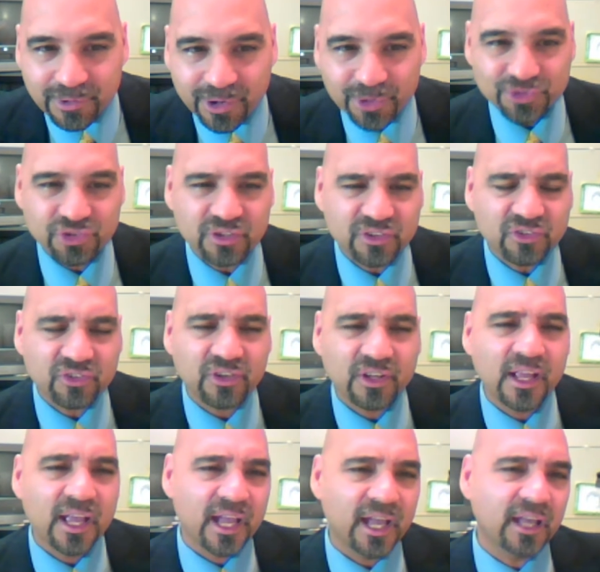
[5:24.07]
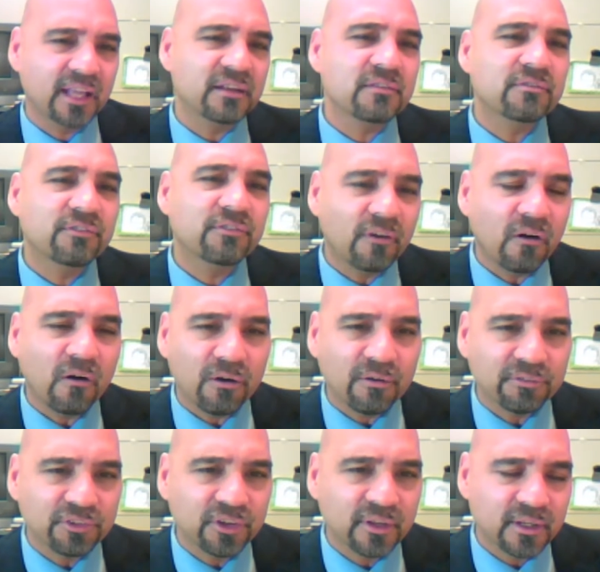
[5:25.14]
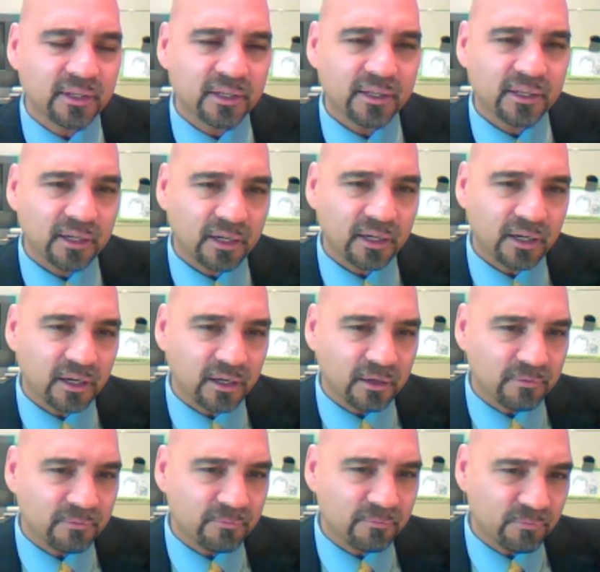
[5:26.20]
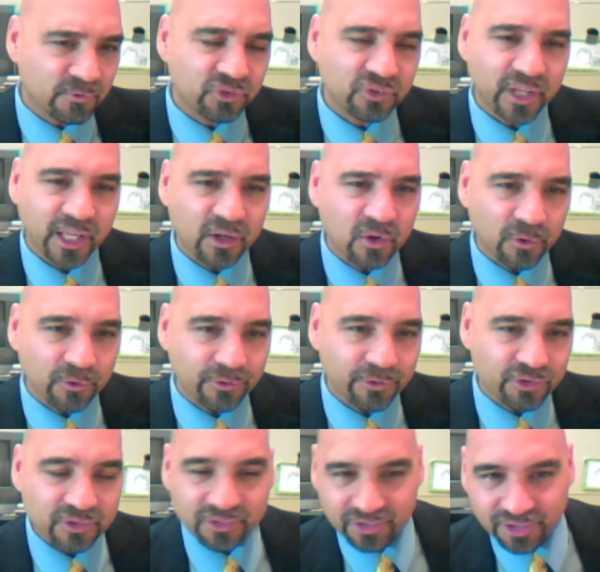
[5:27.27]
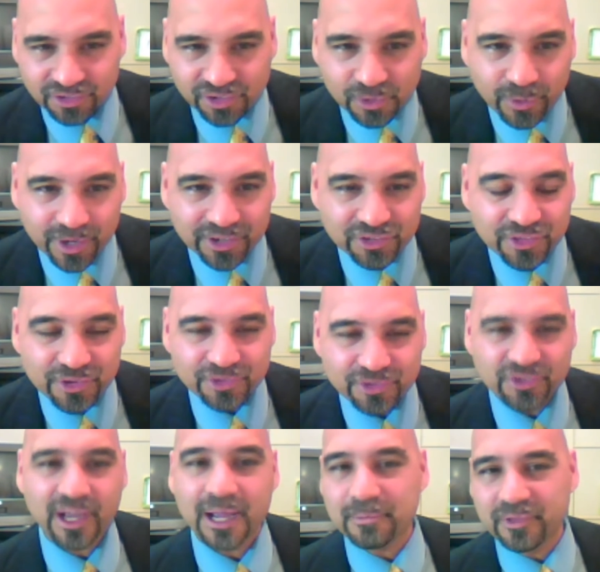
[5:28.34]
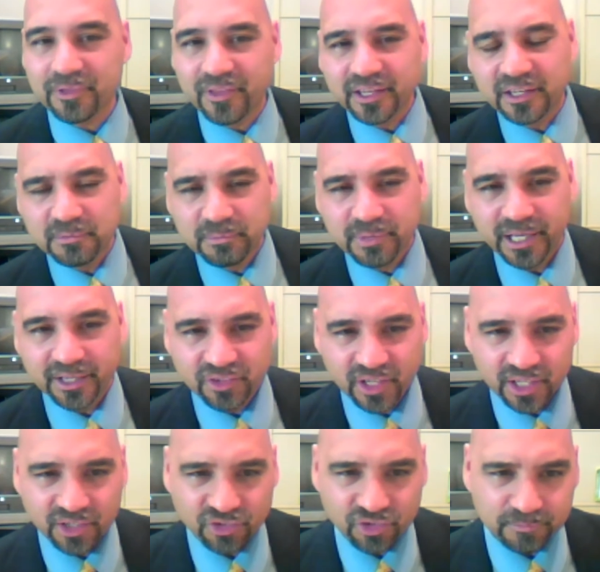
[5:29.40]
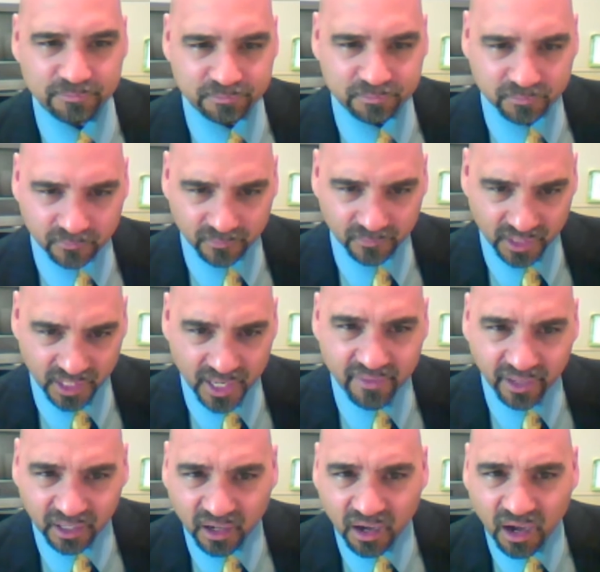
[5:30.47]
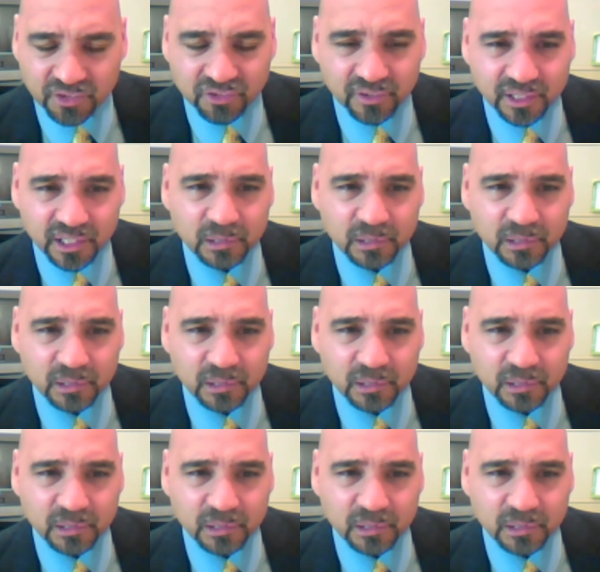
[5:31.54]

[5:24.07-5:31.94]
They just kind of went through the motions and involved stakeholders and essentially wasted their time, and they didn't pay attention.